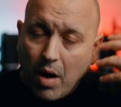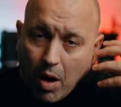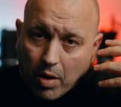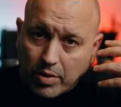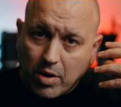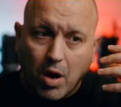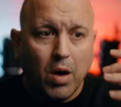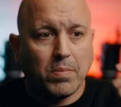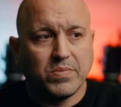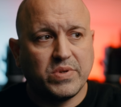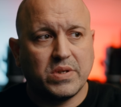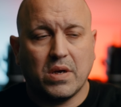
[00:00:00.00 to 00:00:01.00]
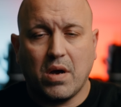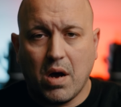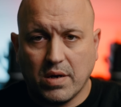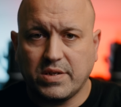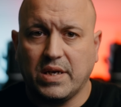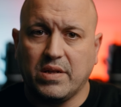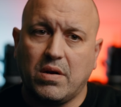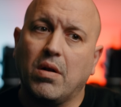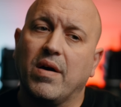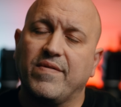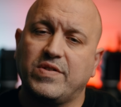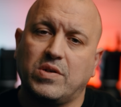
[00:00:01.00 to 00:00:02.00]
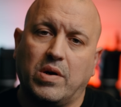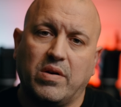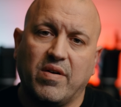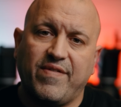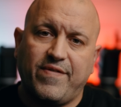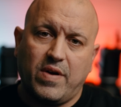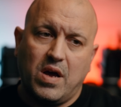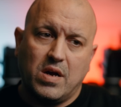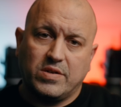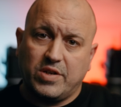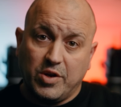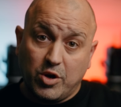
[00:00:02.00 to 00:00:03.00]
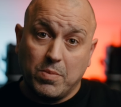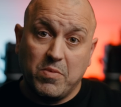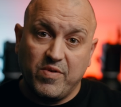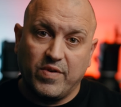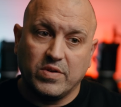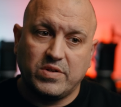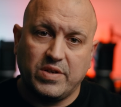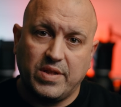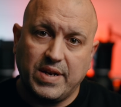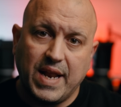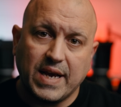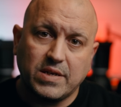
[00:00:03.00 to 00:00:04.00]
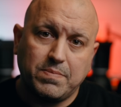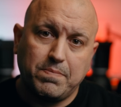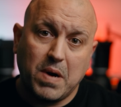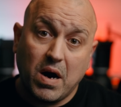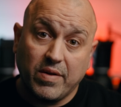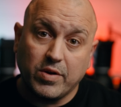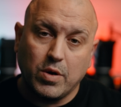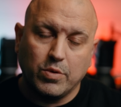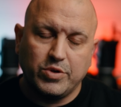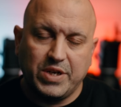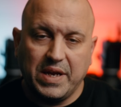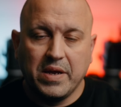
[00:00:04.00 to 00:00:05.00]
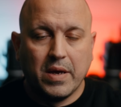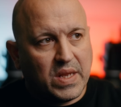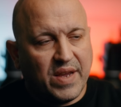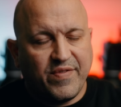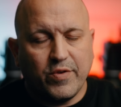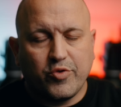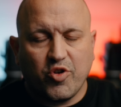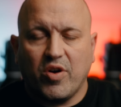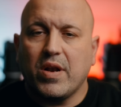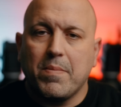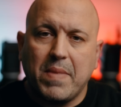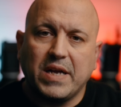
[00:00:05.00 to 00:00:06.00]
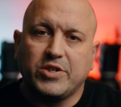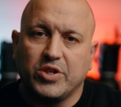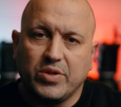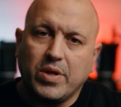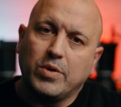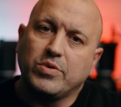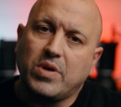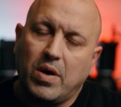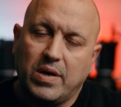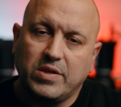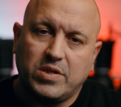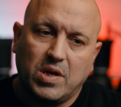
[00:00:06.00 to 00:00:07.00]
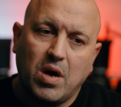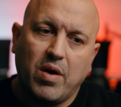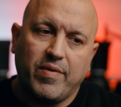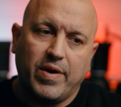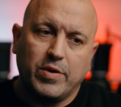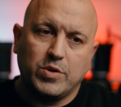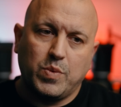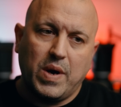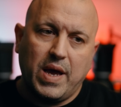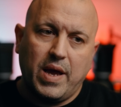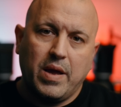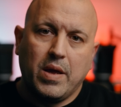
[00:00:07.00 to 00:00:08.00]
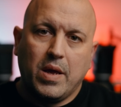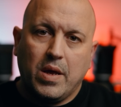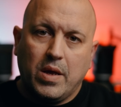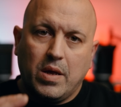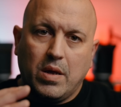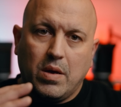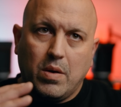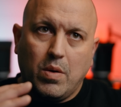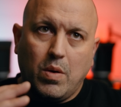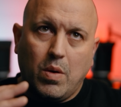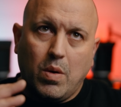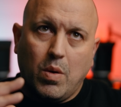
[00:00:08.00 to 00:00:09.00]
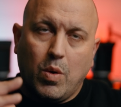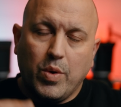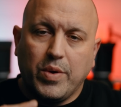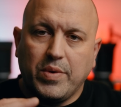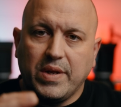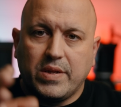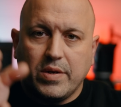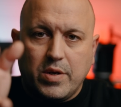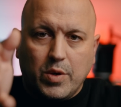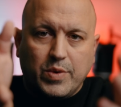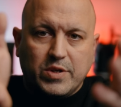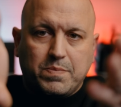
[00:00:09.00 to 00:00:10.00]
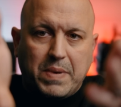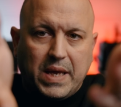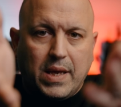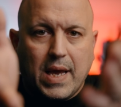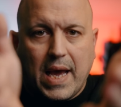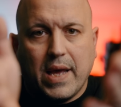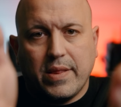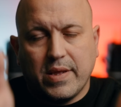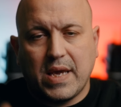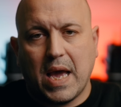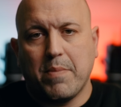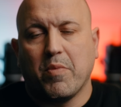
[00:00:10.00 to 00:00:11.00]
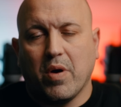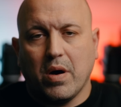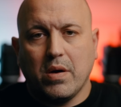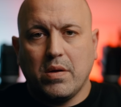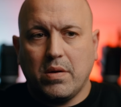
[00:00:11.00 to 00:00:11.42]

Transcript: on comms asking the client for sign off, so you can move on to the next part of the call sheet. If you try and imagine those kind of scenarios where all you need to do is be at the camera